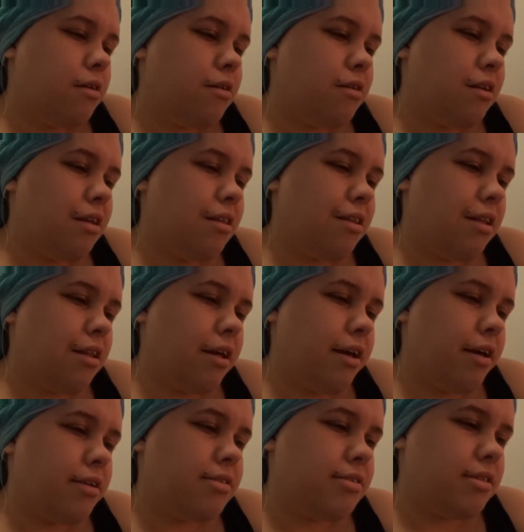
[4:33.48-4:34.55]

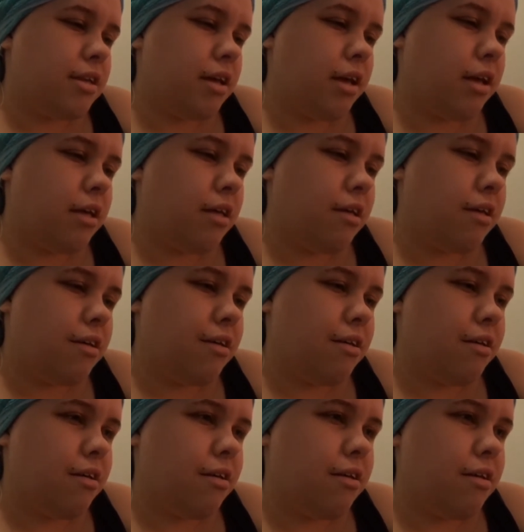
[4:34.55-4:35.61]
nonetheless, like,
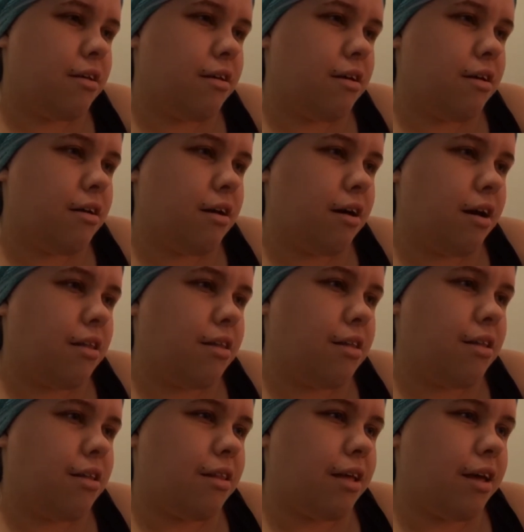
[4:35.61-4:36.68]
other
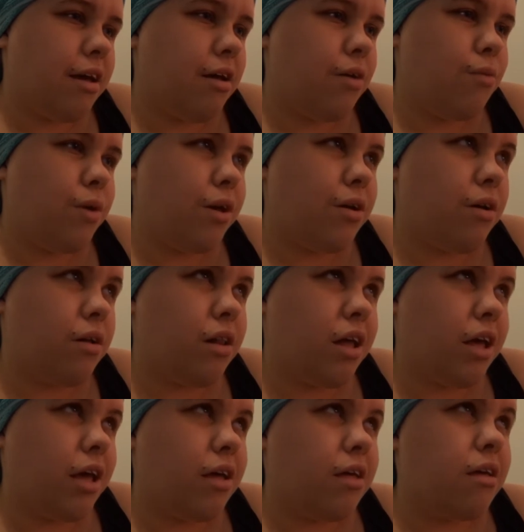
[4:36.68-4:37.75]
than that, we got
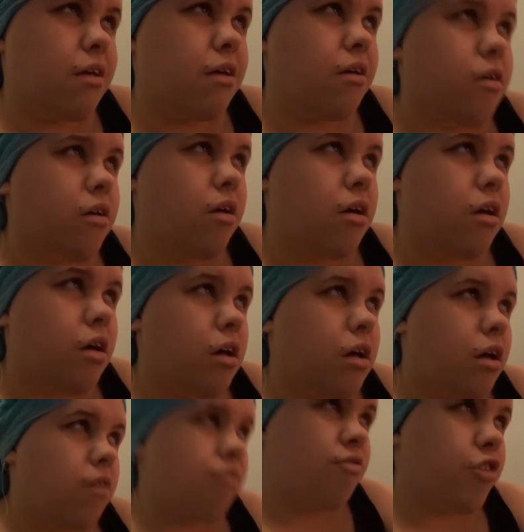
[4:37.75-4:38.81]
like
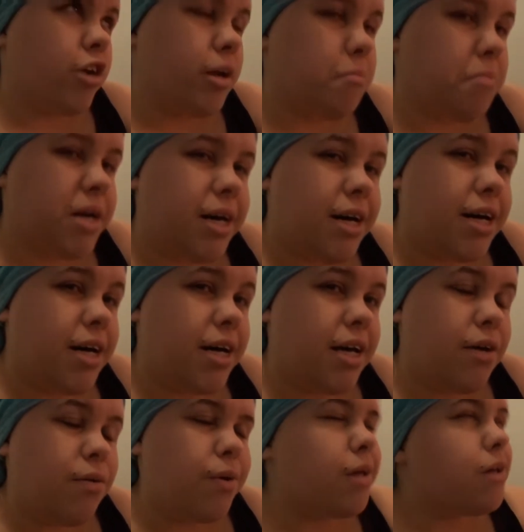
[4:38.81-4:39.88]
a free pie, we